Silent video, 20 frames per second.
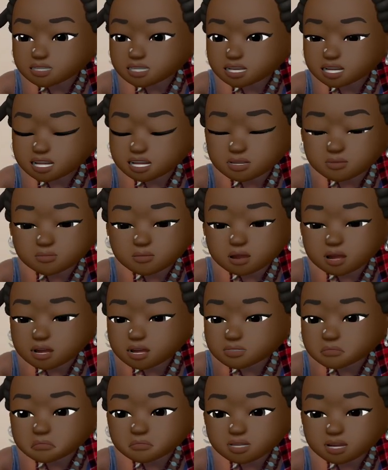See
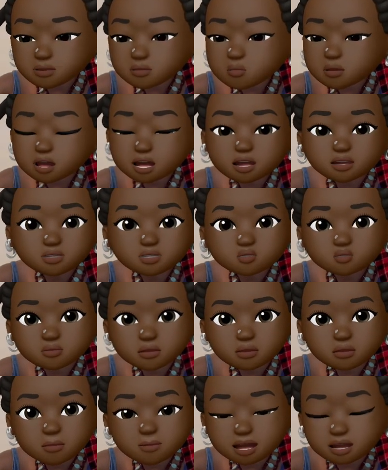what someone else wrote
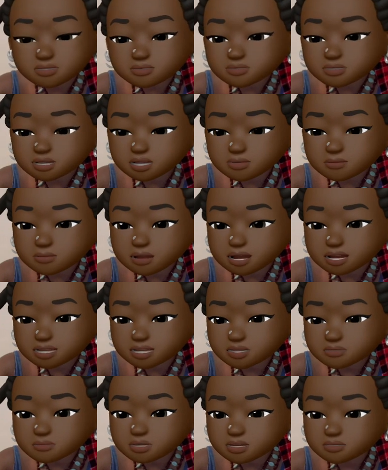about this
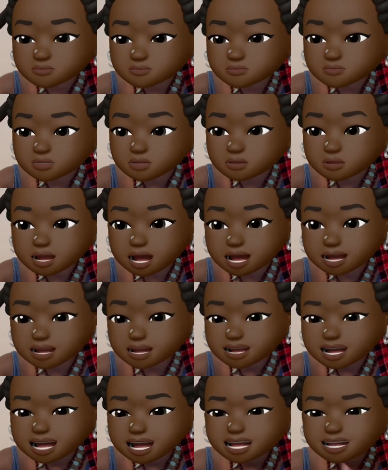placement,
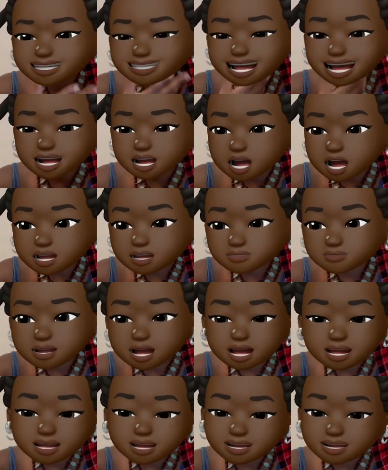okay? Take all of
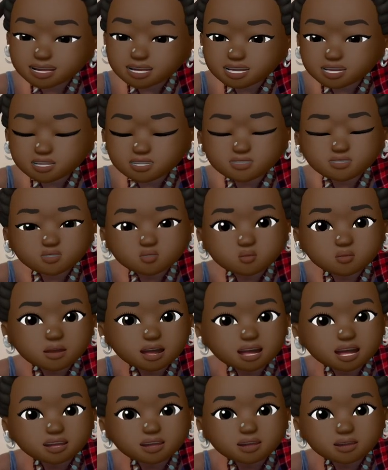that in. Enjoy
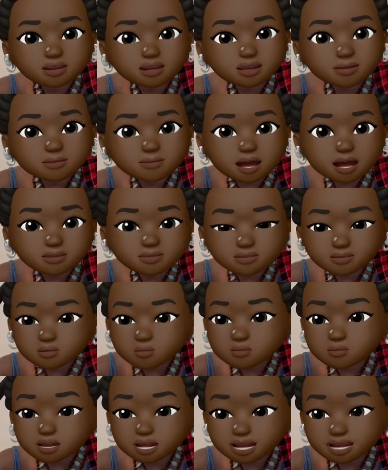learning about your
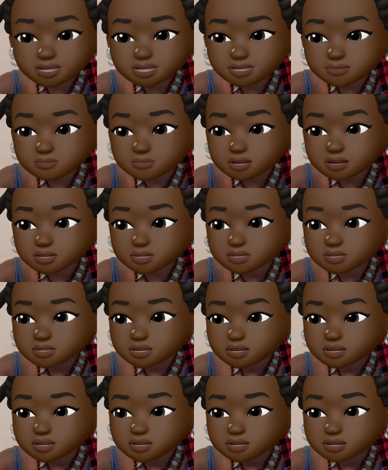placement.